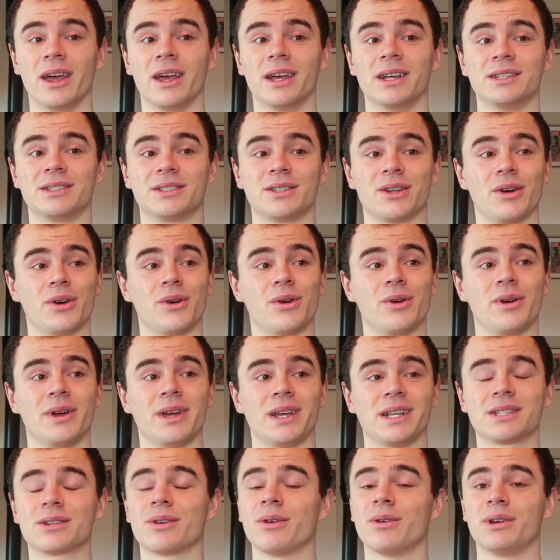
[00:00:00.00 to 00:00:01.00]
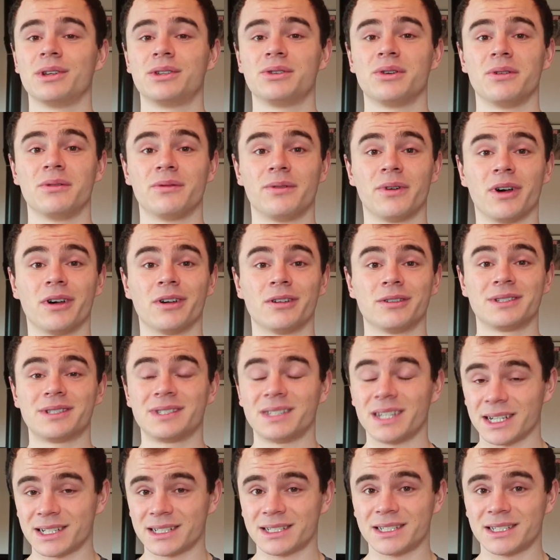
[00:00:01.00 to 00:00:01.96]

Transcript: So it's going to involve 6